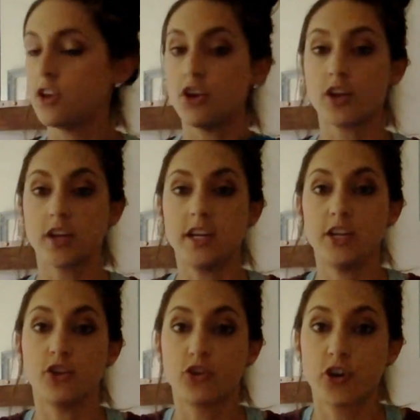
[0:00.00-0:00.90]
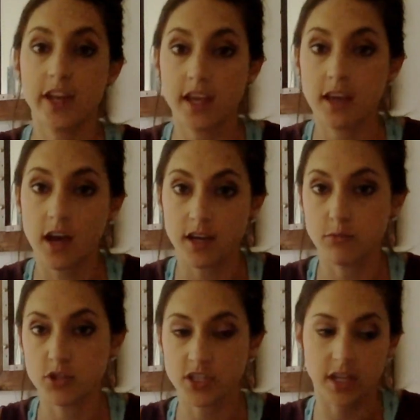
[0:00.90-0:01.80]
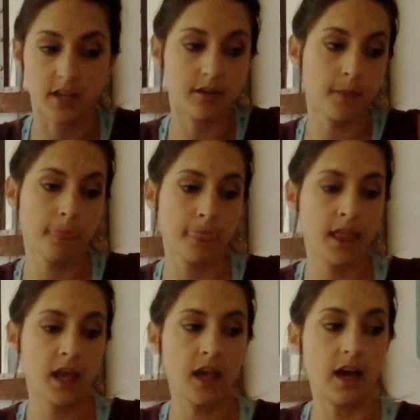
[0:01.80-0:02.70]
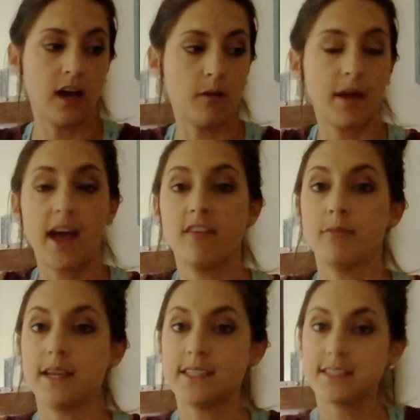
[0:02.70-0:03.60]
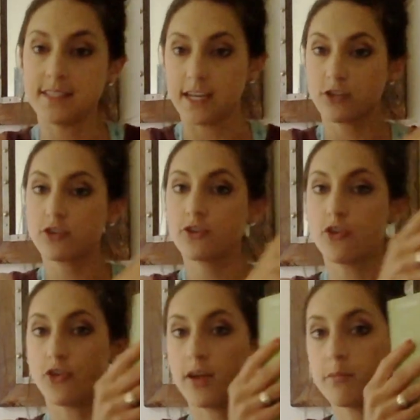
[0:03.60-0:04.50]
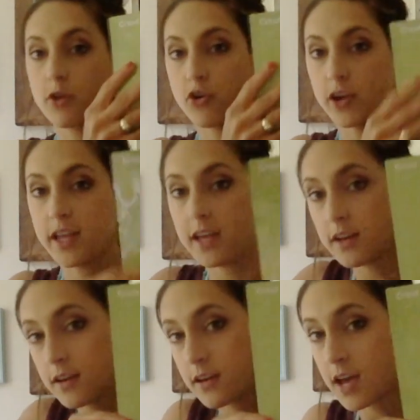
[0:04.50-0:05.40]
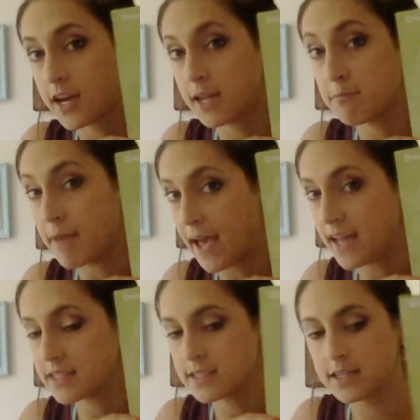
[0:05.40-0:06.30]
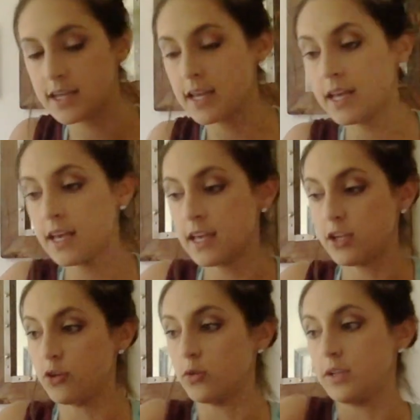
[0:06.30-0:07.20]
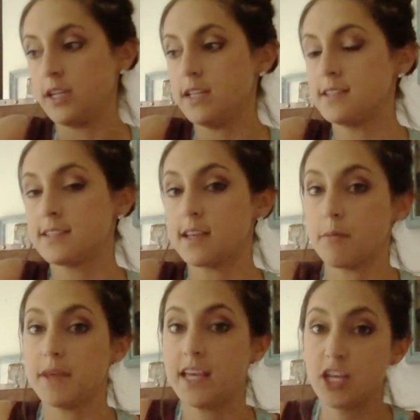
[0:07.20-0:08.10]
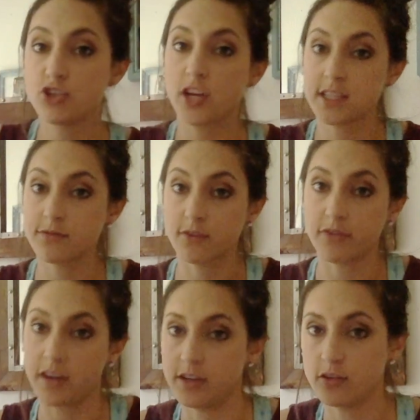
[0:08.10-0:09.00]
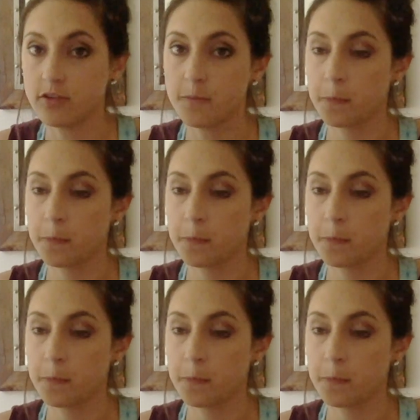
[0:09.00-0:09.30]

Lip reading: you're going to need your Cricut cutting machine. I have my standard grip Cricut cutting mat. You'll need some heat transfer vinyl.